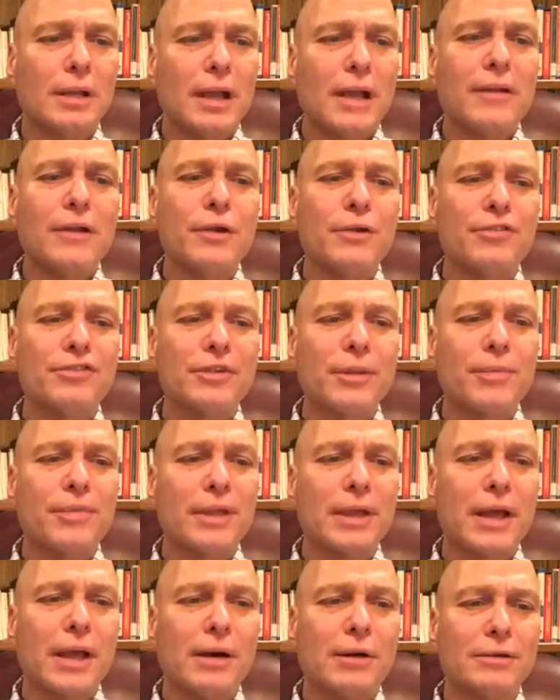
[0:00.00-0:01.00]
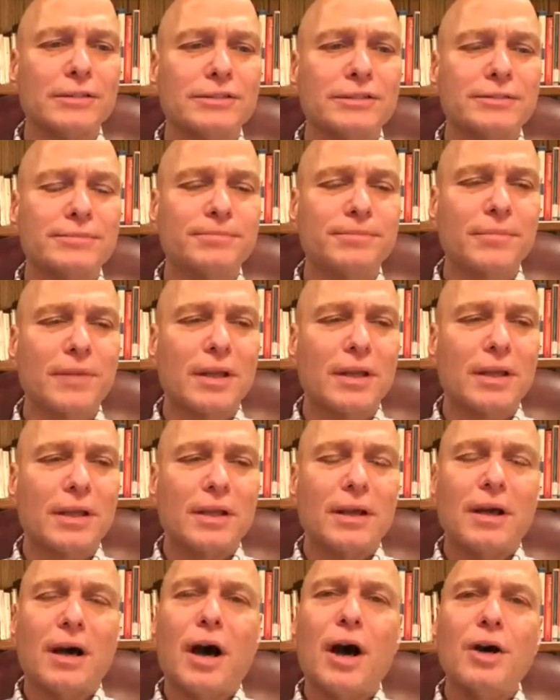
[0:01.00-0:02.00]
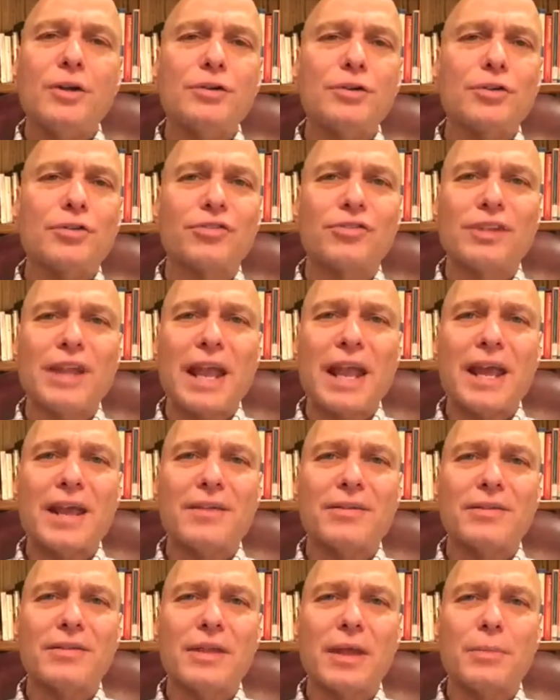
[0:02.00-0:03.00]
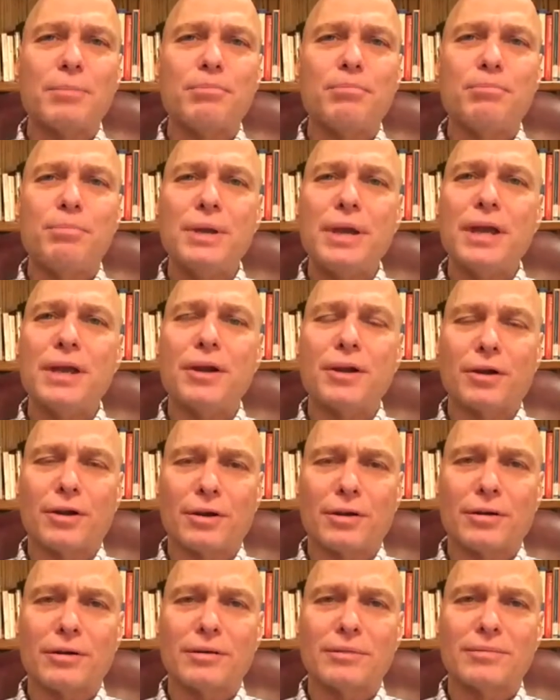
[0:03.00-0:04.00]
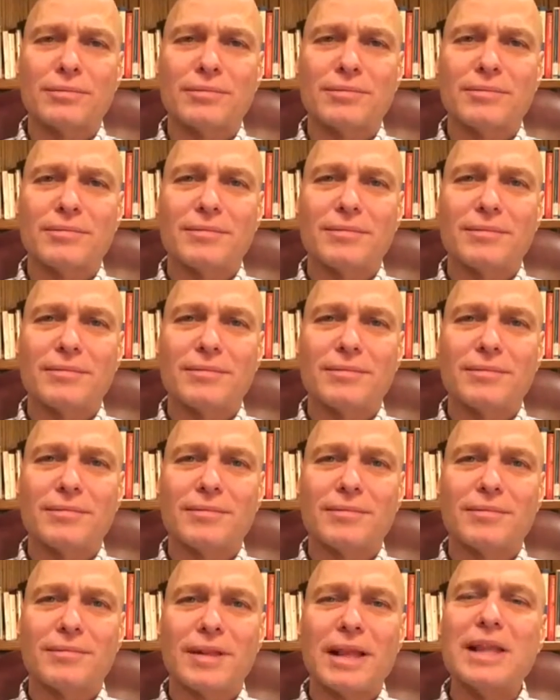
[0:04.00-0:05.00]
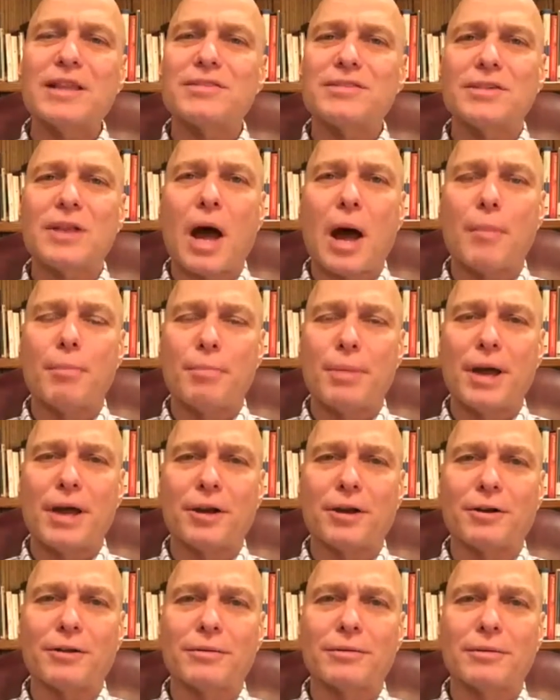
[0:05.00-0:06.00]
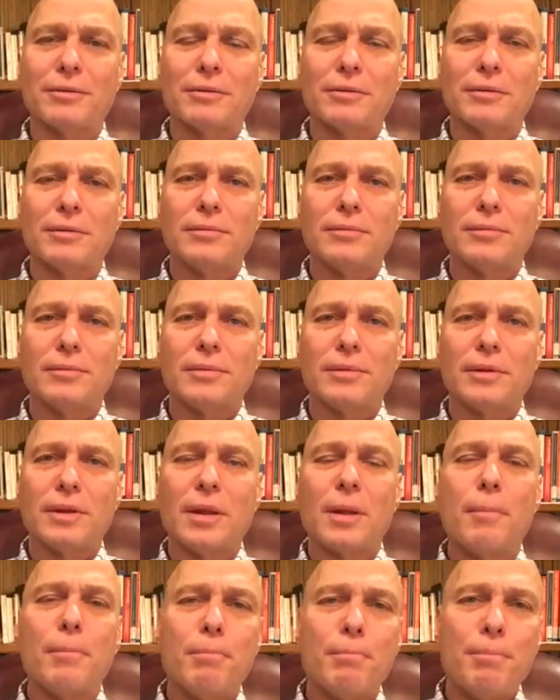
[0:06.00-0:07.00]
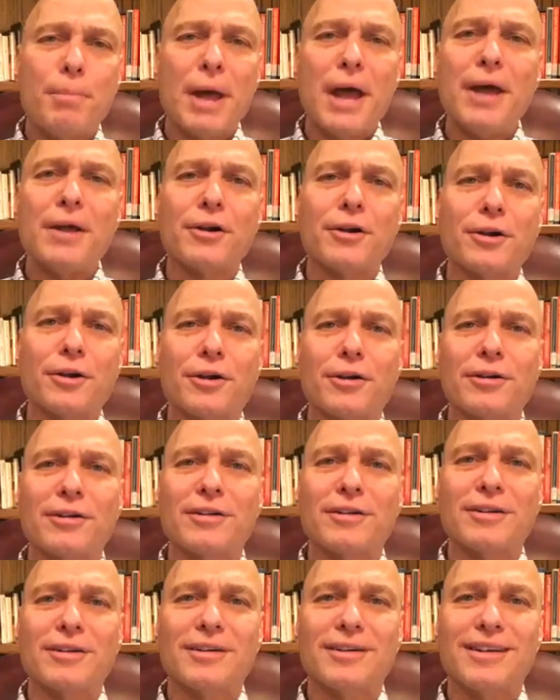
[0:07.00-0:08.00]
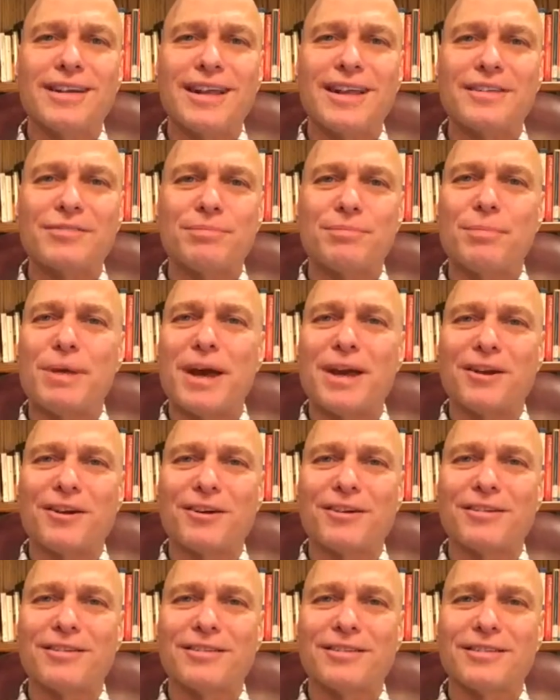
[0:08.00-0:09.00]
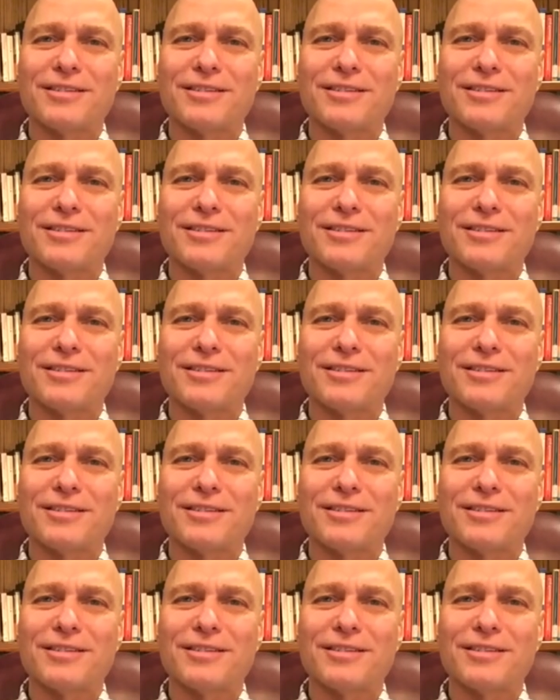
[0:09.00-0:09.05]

And here's something else. Understand that bigger is not better. Better is better.